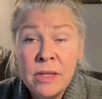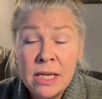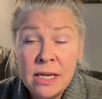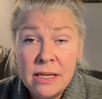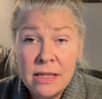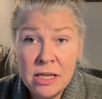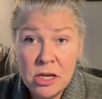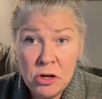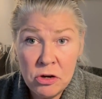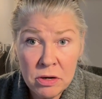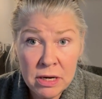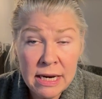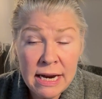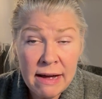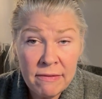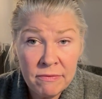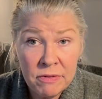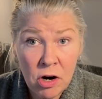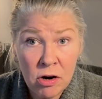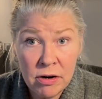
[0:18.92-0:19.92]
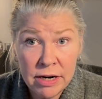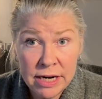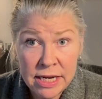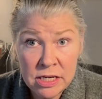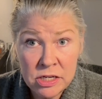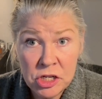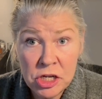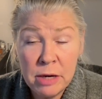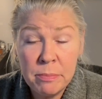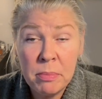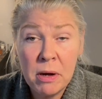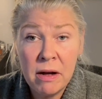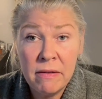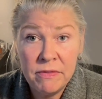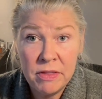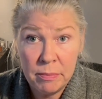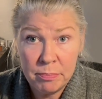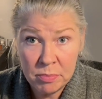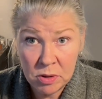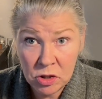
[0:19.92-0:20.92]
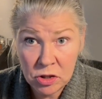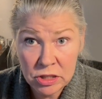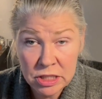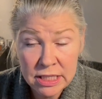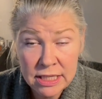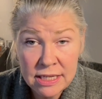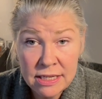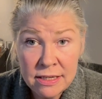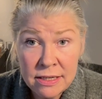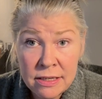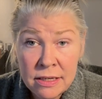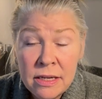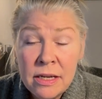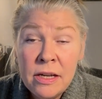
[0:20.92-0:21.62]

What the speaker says: And then you can have guardianship of the person,